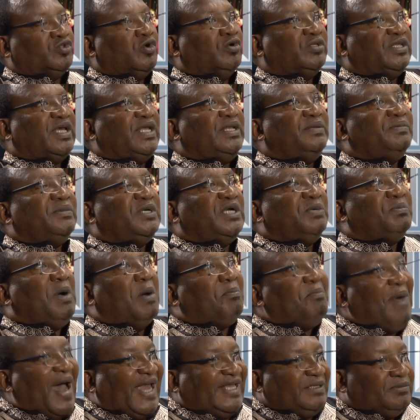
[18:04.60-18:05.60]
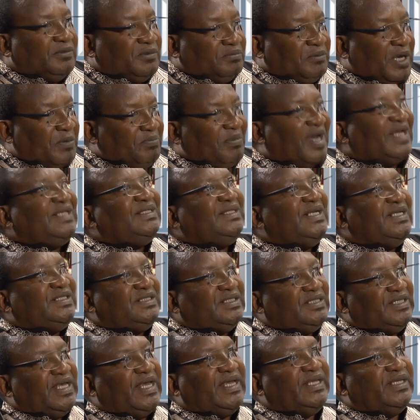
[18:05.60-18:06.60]
So then my
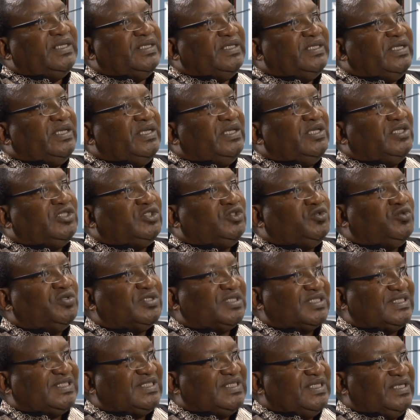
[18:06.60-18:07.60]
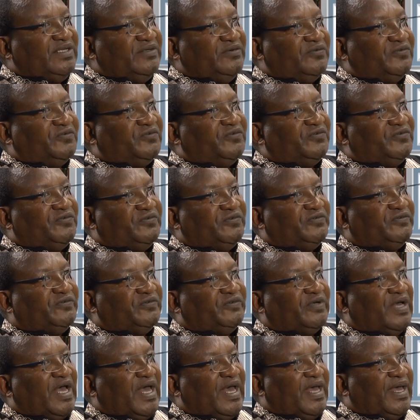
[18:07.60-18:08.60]
mandate then is to receive
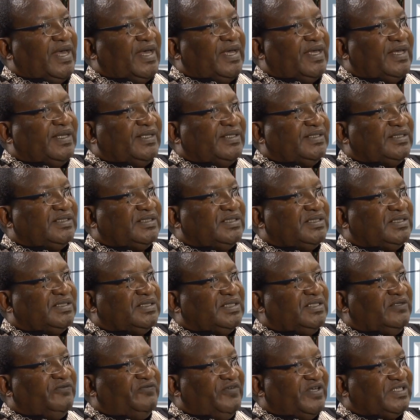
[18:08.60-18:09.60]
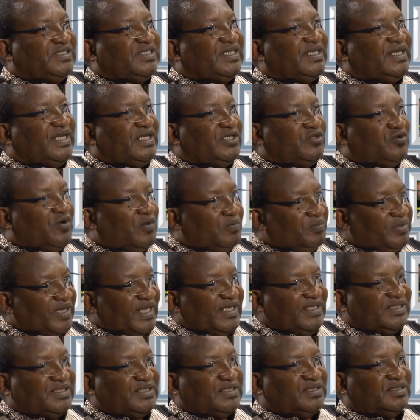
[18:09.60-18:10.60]
and investigate
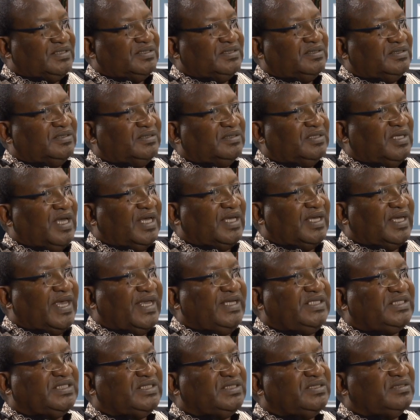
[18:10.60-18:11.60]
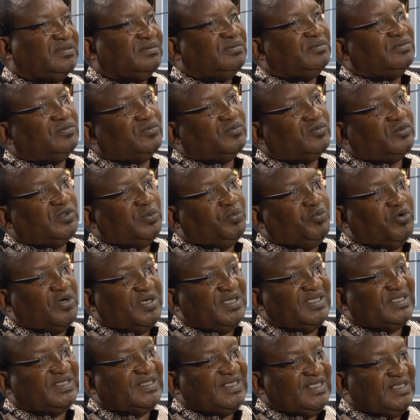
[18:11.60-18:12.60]
complaints against
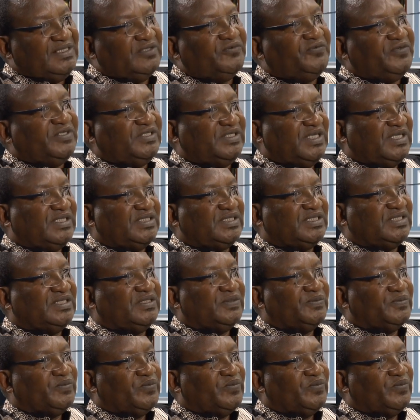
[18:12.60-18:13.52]
police inefficiency.